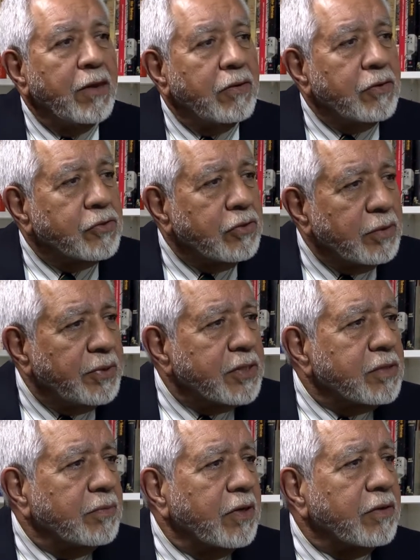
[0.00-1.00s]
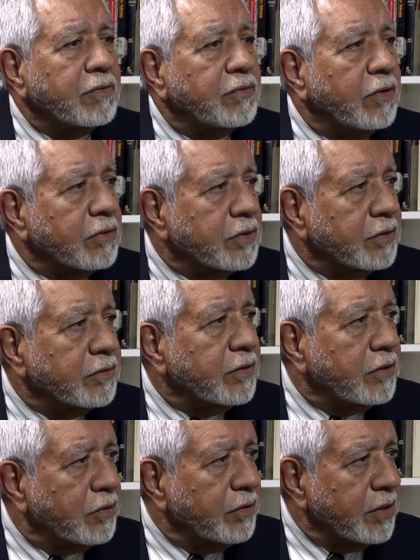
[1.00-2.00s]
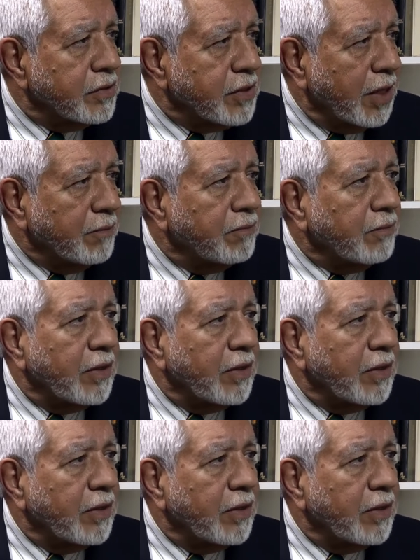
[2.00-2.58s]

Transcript: there should have been some other folks doing the same.